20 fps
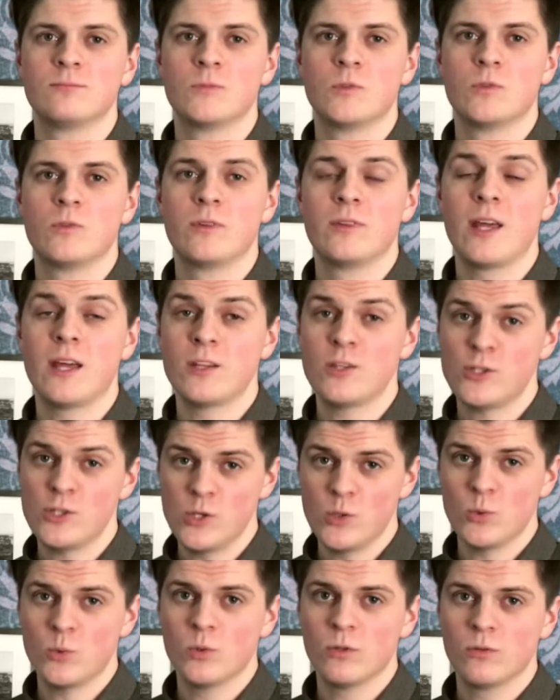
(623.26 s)
then
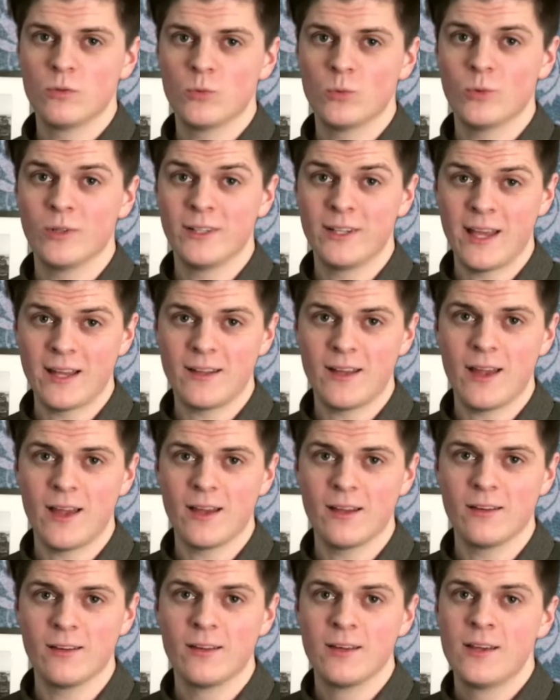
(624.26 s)
you will get
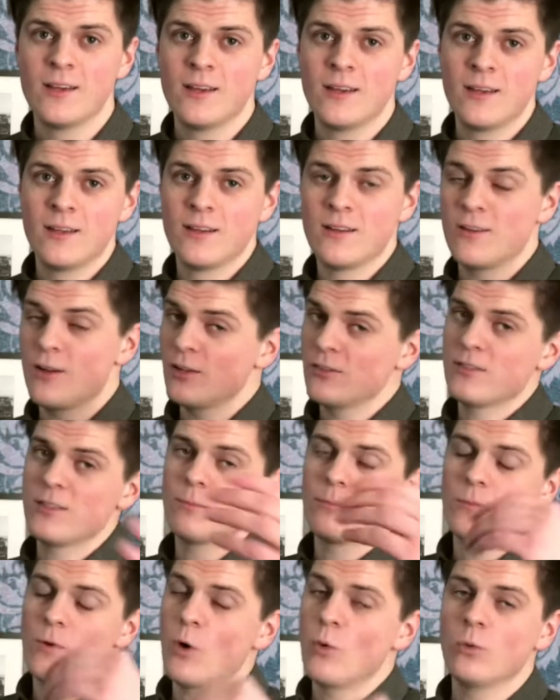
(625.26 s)
ahead, not
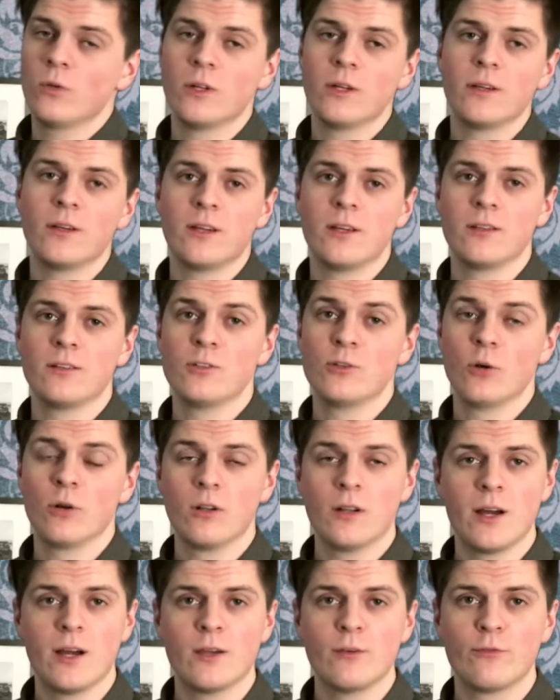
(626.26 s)
only in your
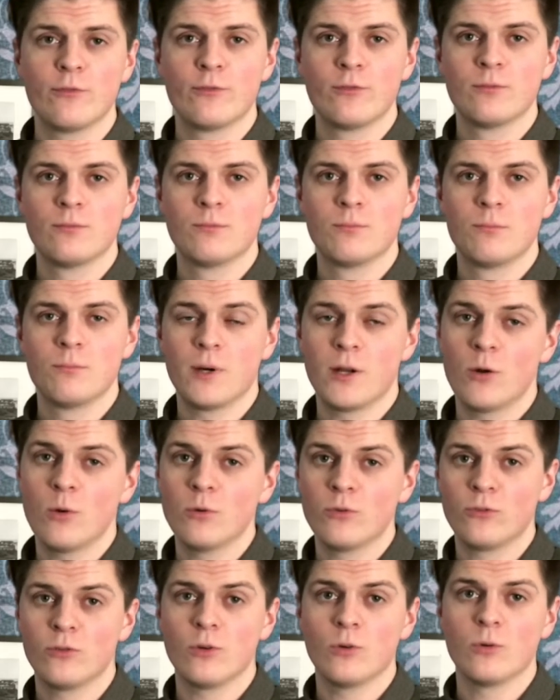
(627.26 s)
life, but
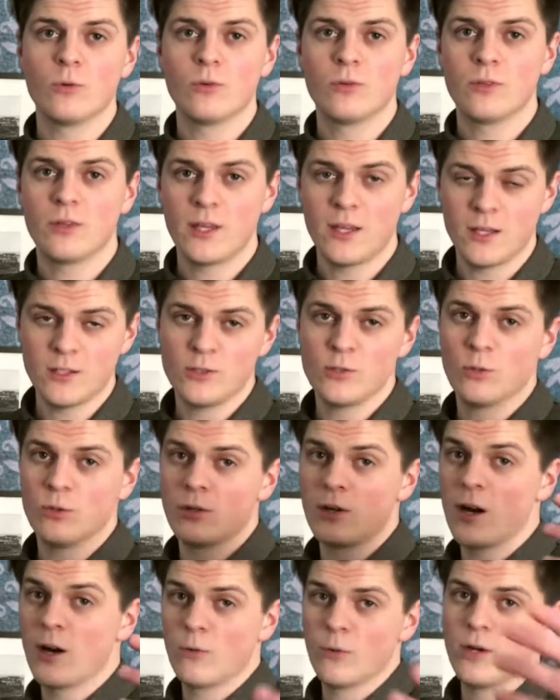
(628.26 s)
also in your
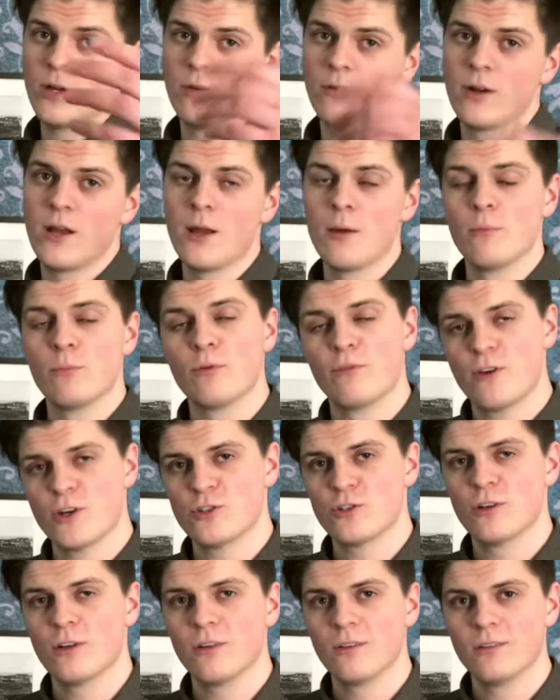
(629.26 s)
career and
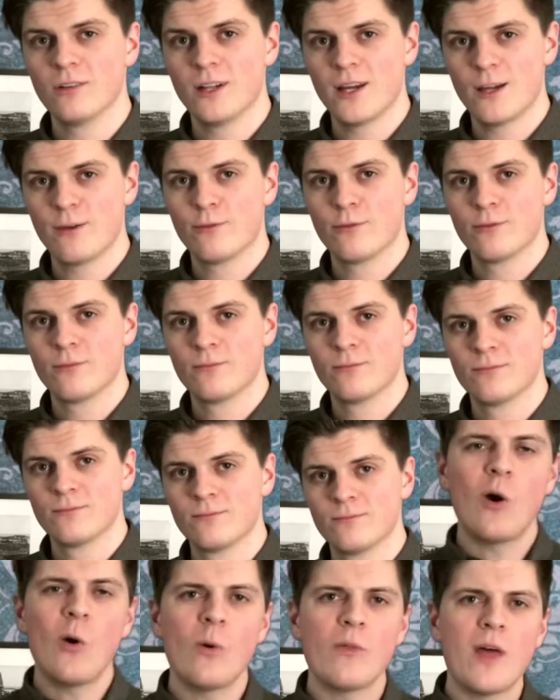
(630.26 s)
professional life.
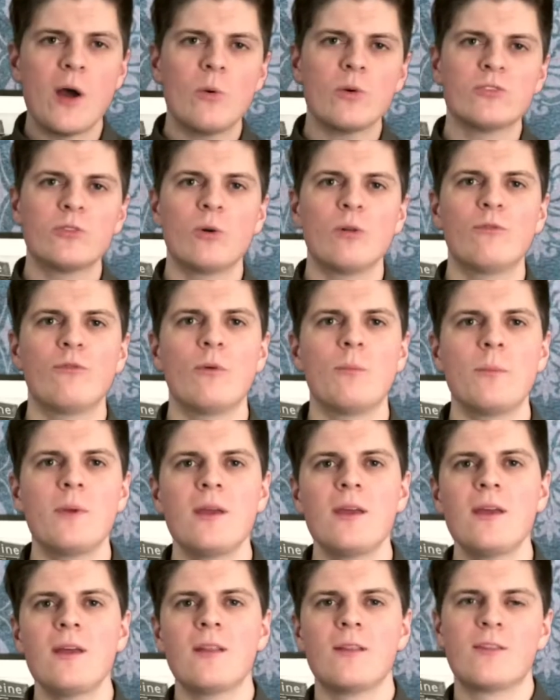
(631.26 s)
That was all from
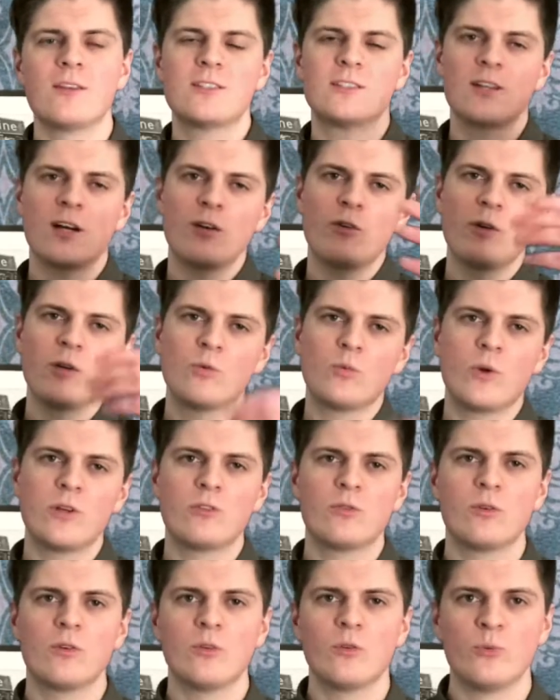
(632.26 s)
me, the stuttering
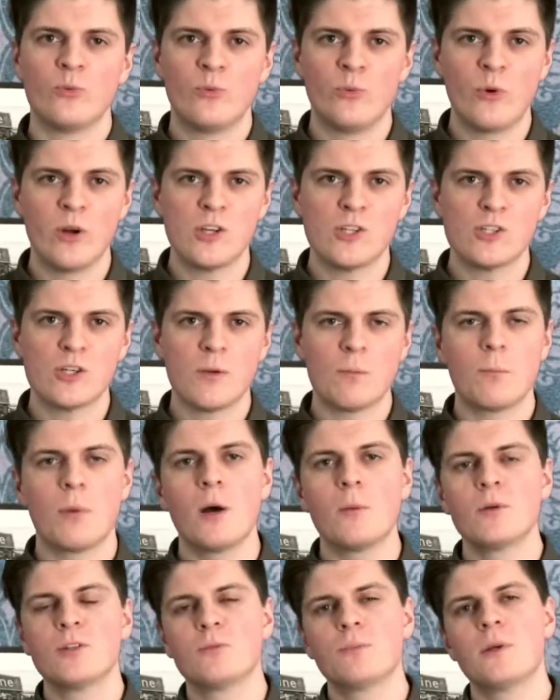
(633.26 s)
rhetorician,
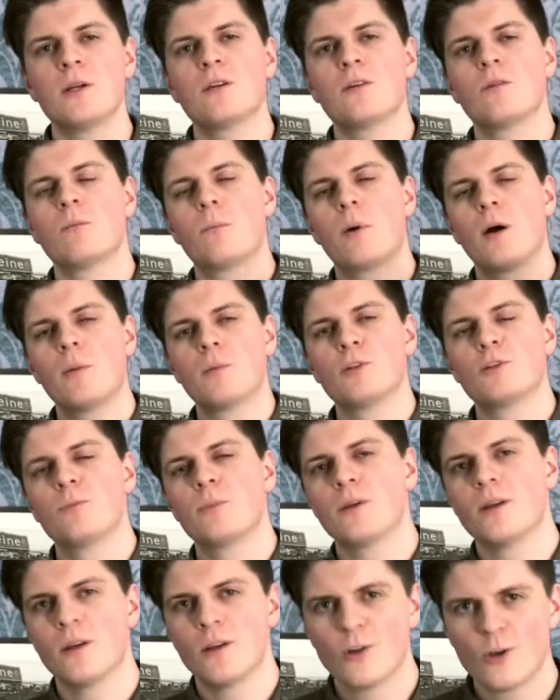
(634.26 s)
public speaker and public
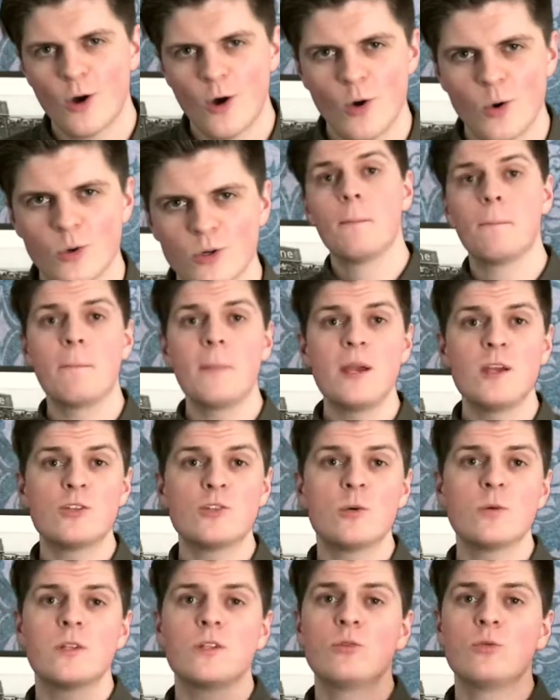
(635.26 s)
speaking coach. Make
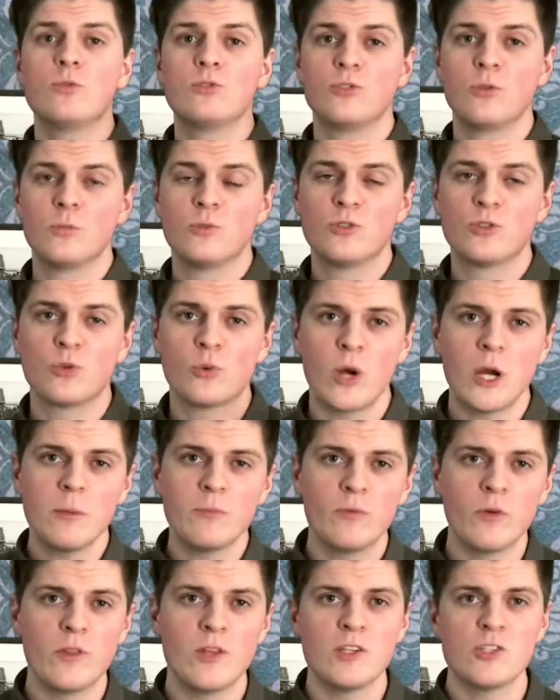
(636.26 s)
sure that you subscribe
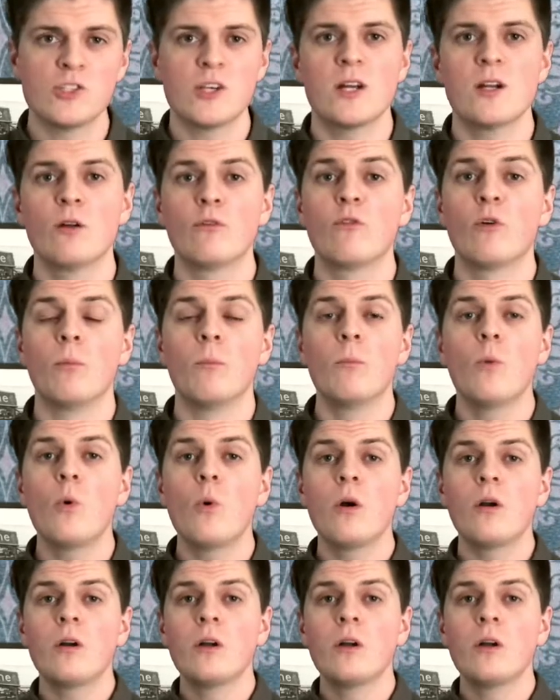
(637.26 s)
for this channel for more